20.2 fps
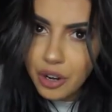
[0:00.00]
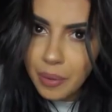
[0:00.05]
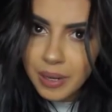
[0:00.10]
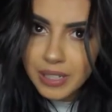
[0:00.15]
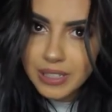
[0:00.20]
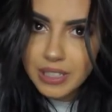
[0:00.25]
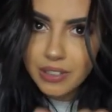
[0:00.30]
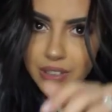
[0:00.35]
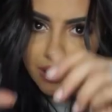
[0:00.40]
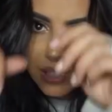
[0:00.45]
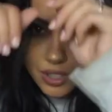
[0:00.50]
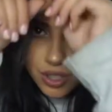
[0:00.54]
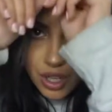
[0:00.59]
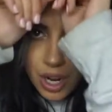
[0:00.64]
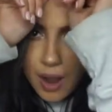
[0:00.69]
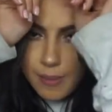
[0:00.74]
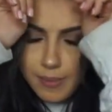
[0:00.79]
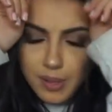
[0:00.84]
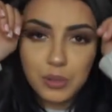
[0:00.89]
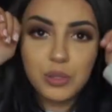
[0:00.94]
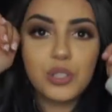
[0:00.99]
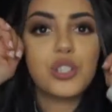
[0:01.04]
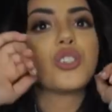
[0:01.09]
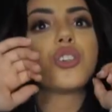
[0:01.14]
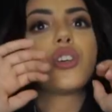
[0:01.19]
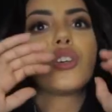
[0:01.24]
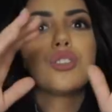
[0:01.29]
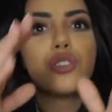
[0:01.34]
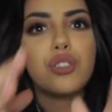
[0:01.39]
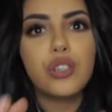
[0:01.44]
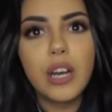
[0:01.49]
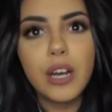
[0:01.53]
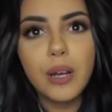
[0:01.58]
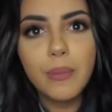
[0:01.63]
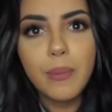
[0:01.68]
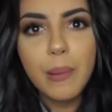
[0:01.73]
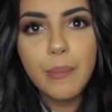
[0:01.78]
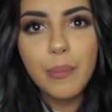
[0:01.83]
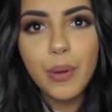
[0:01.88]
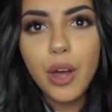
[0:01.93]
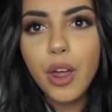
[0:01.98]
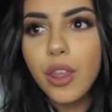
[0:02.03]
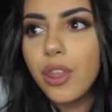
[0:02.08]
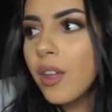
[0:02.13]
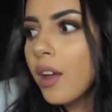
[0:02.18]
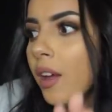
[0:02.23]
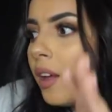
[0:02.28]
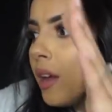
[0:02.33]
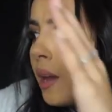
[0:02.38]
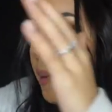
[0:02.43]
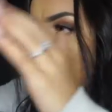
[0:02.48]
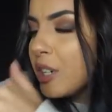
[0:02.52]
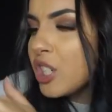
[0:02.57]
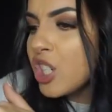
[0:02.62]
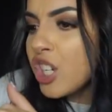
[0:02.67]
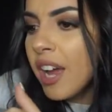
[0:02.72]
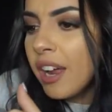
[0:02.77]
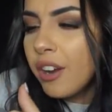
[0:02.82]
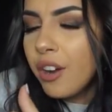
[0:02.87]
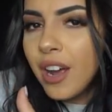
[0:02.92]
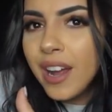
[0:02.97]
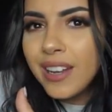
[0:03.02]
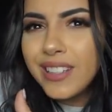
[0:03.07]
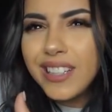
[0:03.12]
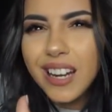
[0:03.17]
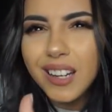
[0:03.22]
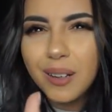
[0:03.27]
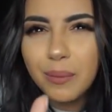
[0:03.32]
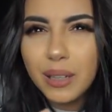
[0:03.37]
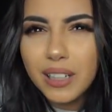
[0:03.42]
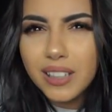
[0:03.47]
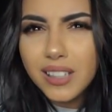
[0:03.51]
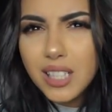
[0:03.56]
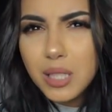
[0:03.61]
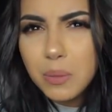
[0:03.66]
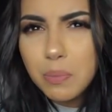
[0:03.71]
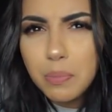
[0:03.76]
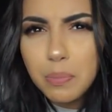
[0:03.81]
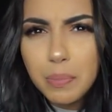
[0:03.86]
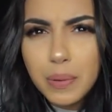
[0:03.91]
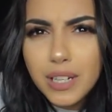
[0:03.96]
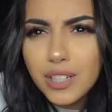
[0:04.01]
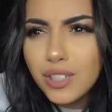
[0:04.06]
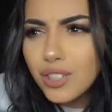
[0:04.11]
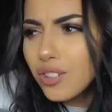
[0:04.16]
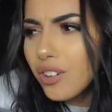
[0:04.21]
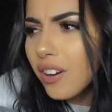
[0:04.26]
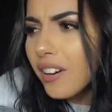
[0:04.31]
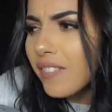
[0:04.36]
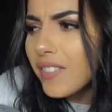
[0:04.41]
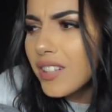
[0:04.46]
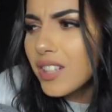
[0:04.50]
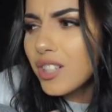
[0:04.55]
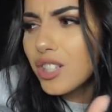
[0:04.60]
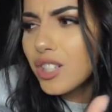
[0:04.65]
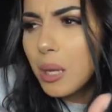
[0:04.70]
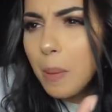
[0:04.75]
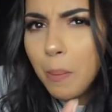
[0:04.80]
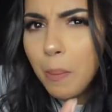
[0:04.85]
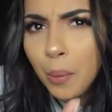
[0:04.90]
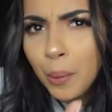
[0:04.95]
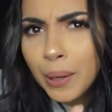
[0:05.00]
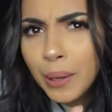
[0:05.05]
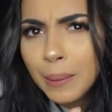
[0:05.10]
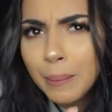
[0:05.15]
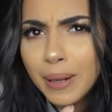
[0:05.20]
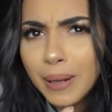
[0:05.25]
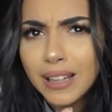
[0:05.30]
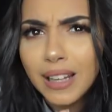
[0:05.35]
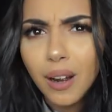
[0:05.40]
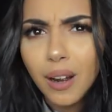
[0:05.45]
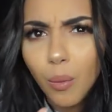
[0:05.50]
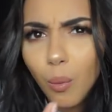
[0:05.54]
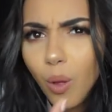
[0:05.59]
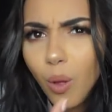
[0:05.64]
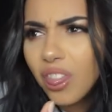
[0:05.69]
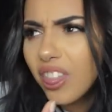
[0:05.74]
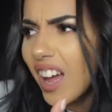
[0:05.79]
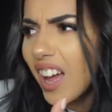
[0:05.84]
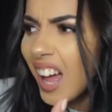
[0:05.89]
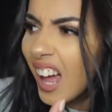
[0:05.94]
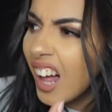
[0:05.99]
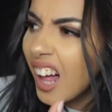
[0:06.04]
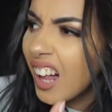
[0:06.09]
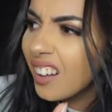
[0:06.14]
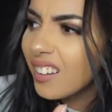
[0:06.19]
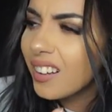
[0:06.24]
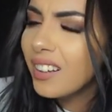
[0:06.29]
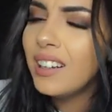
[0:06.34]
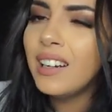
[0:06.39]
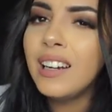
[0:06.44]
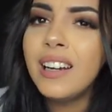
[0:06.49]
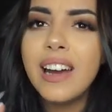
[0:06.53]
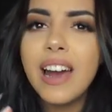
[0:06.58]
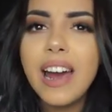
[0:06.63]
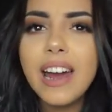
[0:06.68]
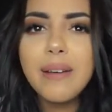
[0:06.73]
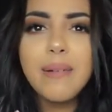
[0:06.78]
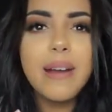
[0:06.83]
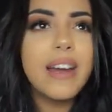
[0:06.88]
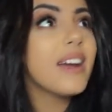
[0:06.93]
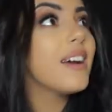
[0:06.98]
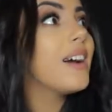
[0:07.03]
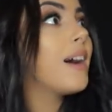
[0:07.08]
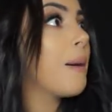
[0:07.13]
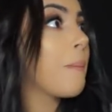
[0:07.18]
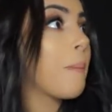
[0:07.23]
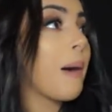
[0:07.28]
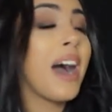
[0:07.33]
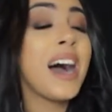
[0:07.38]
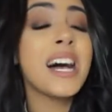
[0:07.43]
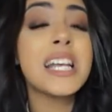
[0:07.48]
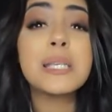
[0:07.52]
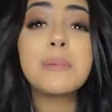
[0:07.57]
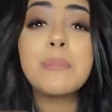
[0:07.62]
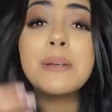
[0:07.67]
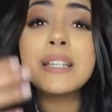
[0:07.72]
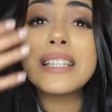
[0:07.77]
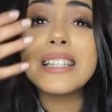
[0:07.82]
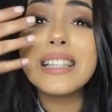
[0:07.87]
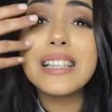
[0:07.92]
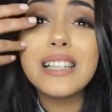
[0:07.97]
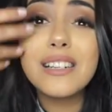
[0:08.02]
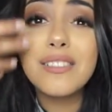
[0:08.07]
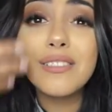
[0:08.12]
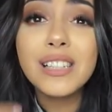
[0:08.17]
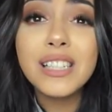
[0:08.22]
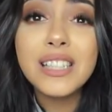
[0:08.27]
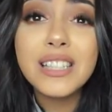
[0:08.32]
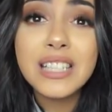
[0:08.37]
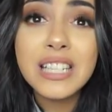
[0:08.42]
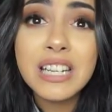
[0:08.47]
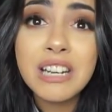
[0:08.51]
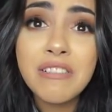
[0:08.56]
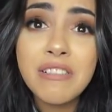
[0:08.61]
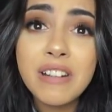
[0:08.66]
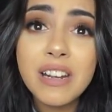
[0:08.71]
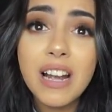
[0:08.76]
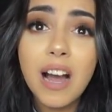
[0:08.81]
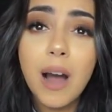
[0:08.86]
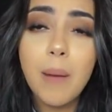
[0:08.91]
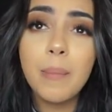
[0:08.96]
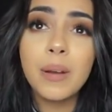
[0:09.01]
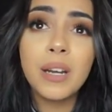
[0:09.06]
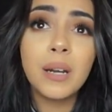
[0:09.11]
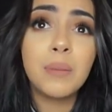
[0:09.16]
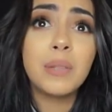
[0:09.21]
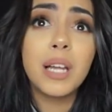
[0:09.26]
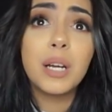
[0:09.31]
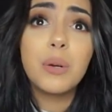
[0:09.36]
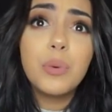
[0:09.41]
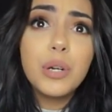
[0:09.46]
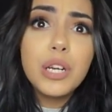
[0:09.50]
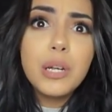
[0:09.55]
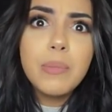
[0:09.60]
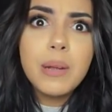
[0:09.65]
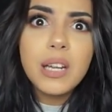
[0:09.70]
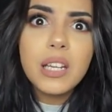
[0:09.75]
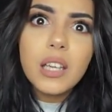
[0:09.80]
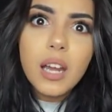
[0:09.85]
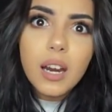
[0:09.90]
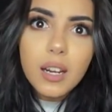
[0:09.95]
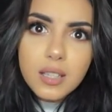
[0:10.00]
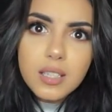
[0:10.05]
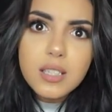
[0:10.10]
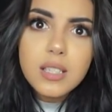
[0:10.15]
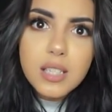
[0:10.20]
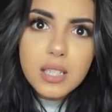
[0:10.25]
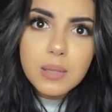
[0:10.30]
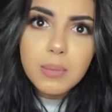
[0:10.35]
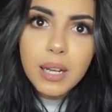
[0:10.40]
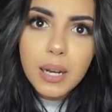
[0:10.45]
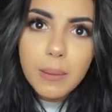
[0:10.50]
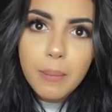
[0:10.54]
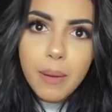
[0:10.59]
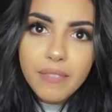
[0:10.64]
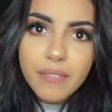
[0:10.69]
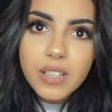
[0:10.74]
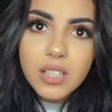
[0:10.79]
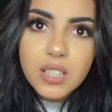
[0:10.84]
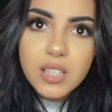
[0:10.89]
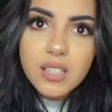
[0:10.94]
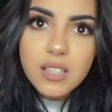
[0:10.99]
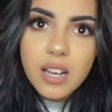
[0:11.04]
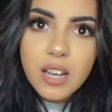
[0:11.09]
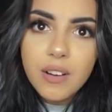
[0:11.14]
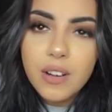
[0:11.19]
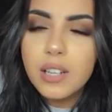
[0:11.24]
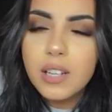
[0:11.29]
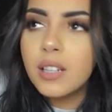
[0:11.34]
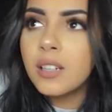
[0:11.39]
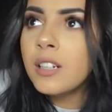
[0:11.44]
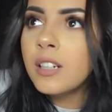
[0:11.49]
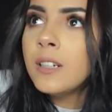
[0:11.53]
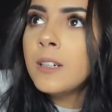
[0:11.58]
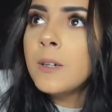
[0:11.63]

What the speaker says: no idea at the time. I was just concentrating on my birth. But she had her head down. I'm like, this bitch not even supporting me. Like, what the hell? Anyway, my husband's literally tearing up. And I'm like, what do you mean? Like, does this mean I'm having a cesarean?